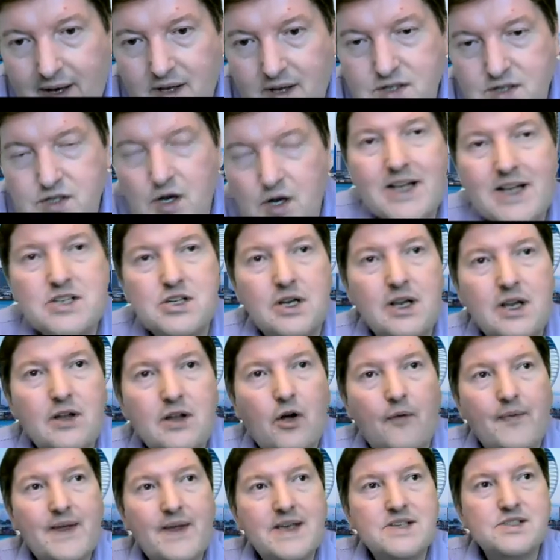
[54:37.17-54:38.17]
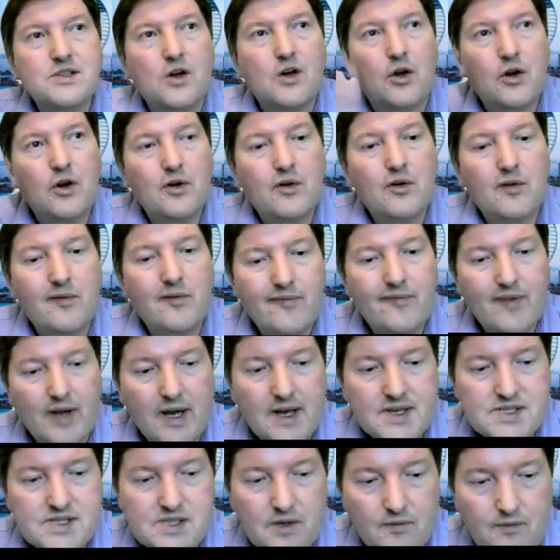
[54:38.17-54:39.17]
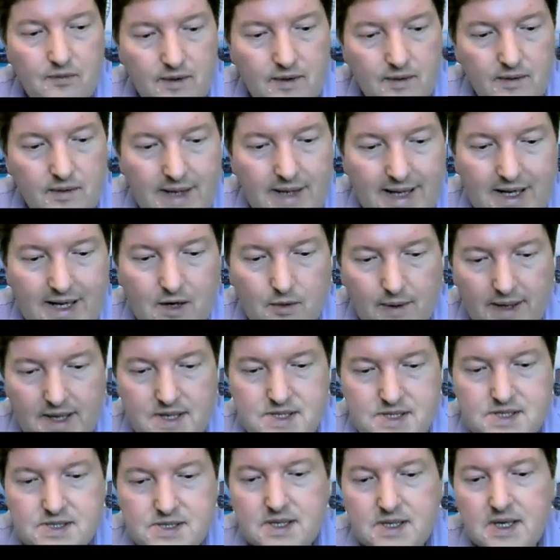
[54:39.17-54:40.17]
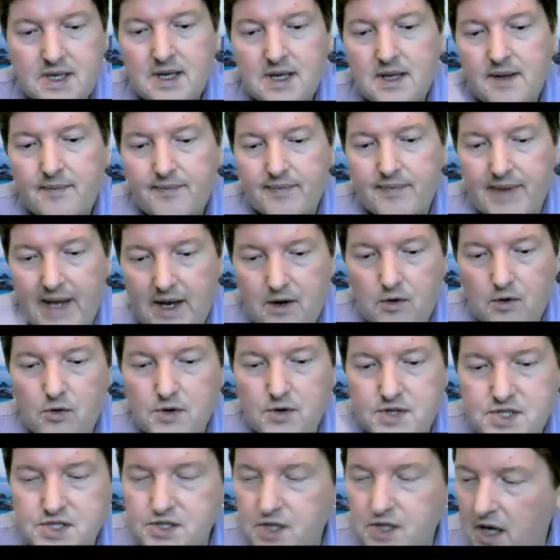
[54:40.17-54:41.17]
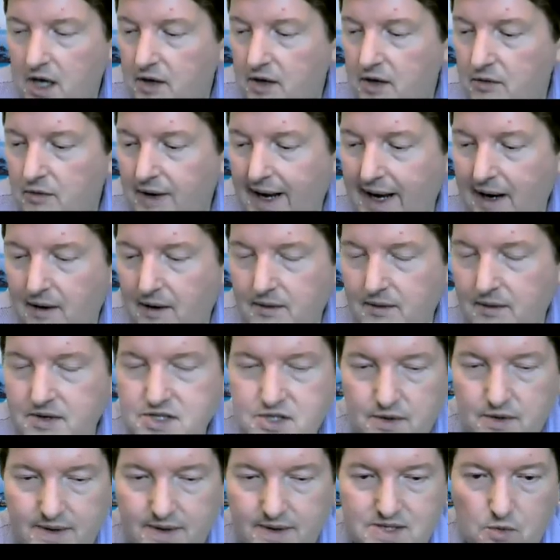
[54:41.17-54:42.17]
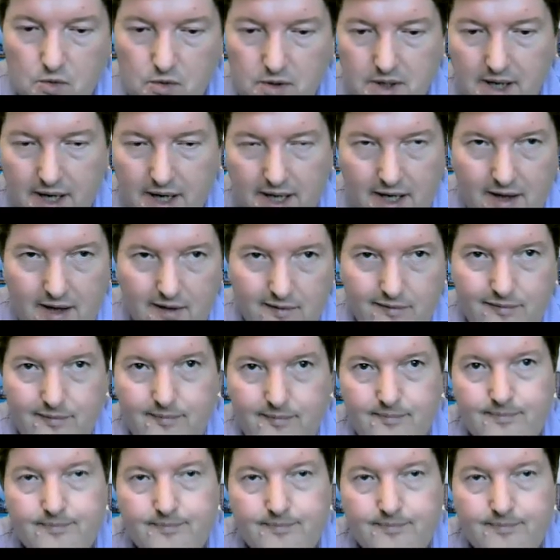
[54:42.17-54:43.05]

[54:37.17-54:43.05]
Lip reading: So imagine you've got this conical flask of liquids, they're all stirred round, so it's all kind of